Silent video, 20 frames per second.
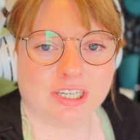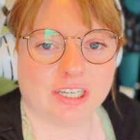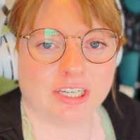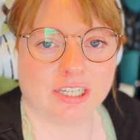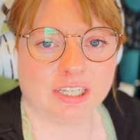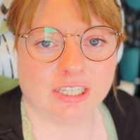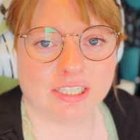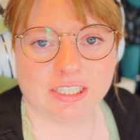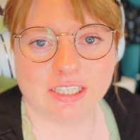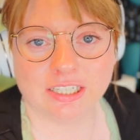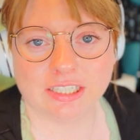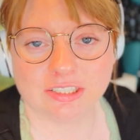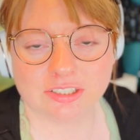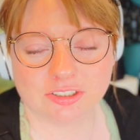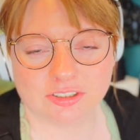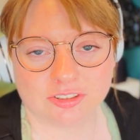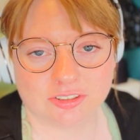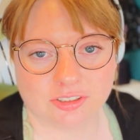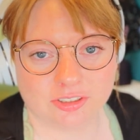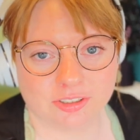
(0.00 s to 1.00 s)

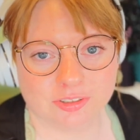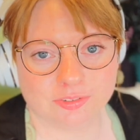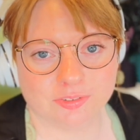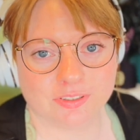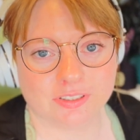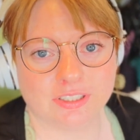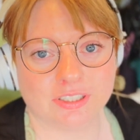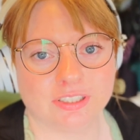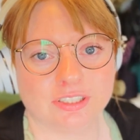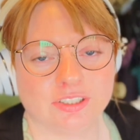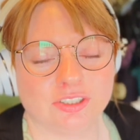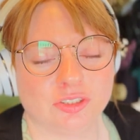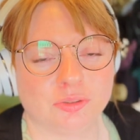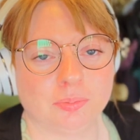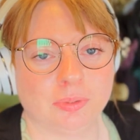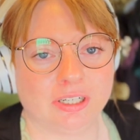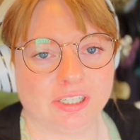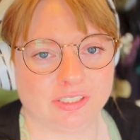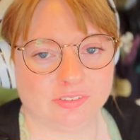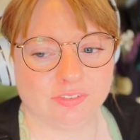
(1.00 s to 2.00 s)
Again, sorry for the
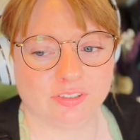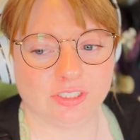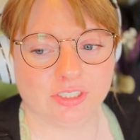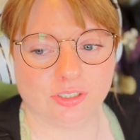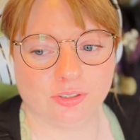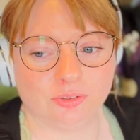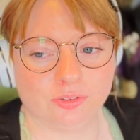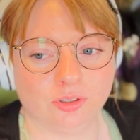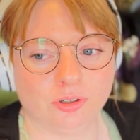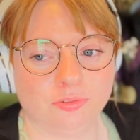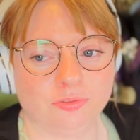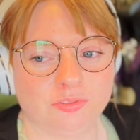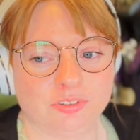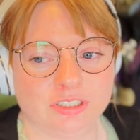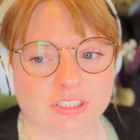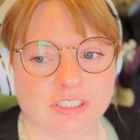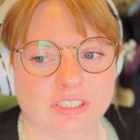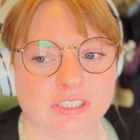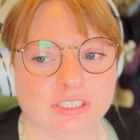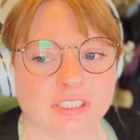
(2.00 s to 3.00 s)
spotty videos.
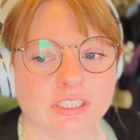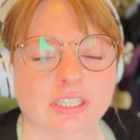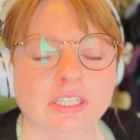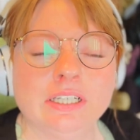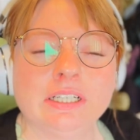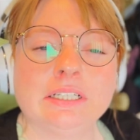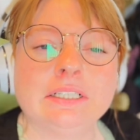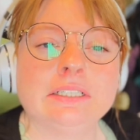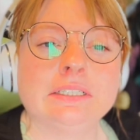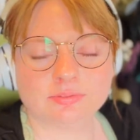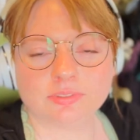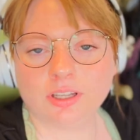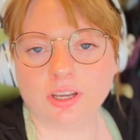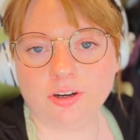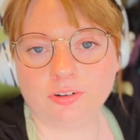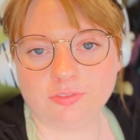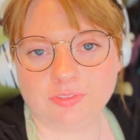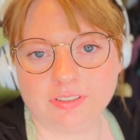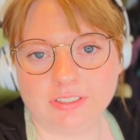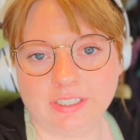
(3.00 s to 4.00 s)
Hopefully
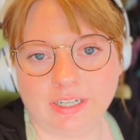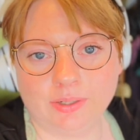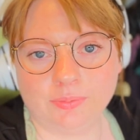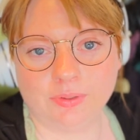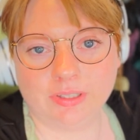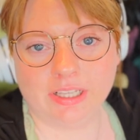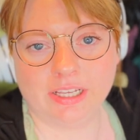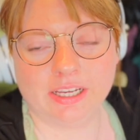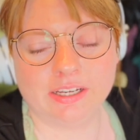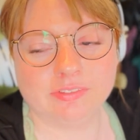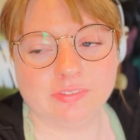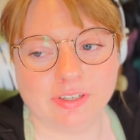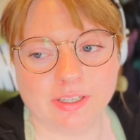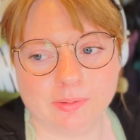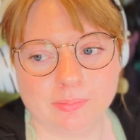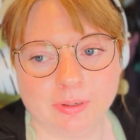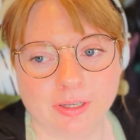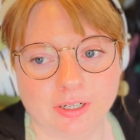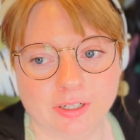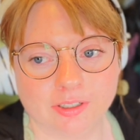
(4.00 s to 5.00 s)
I will have a
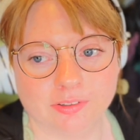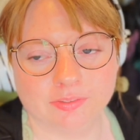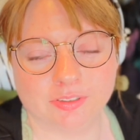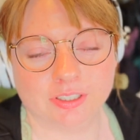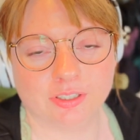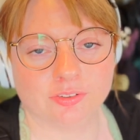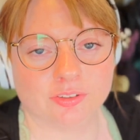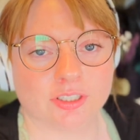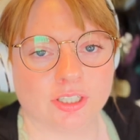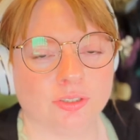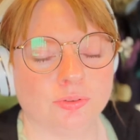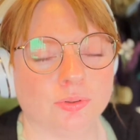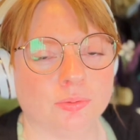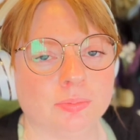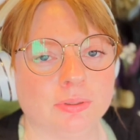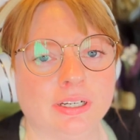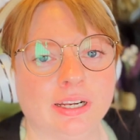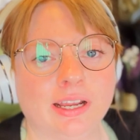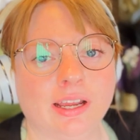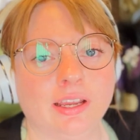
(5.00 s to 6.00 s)
better video schedule,
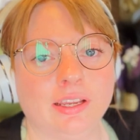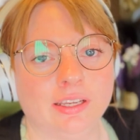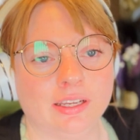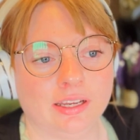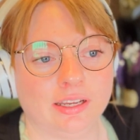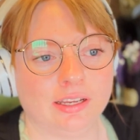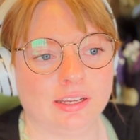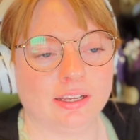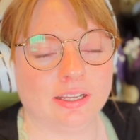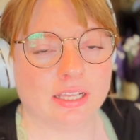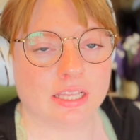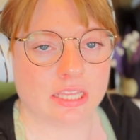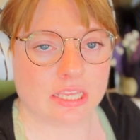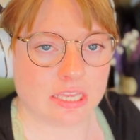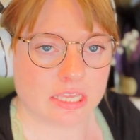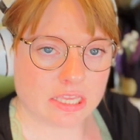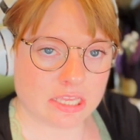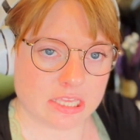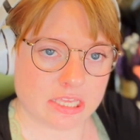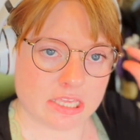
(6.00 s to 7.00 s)
but I
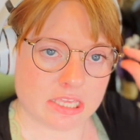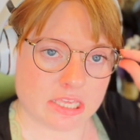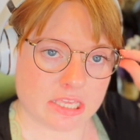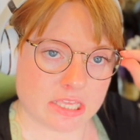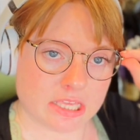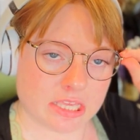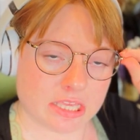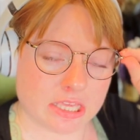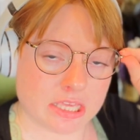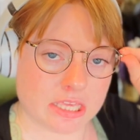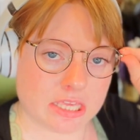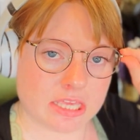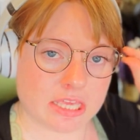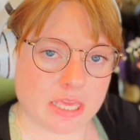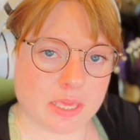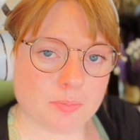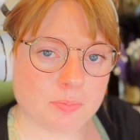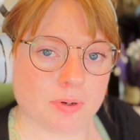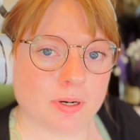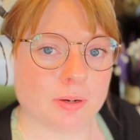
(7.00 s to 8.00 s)

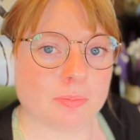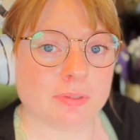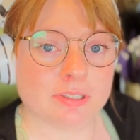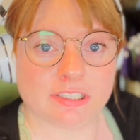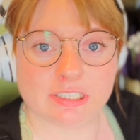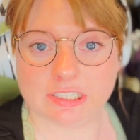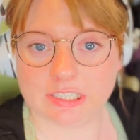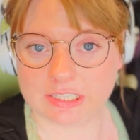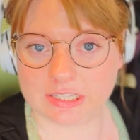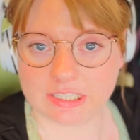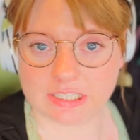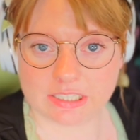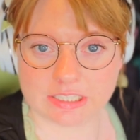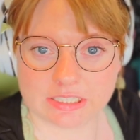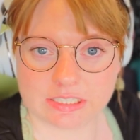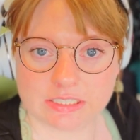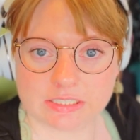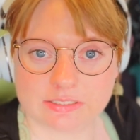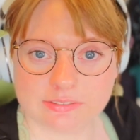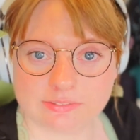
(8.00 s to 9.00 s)
can't promise anything.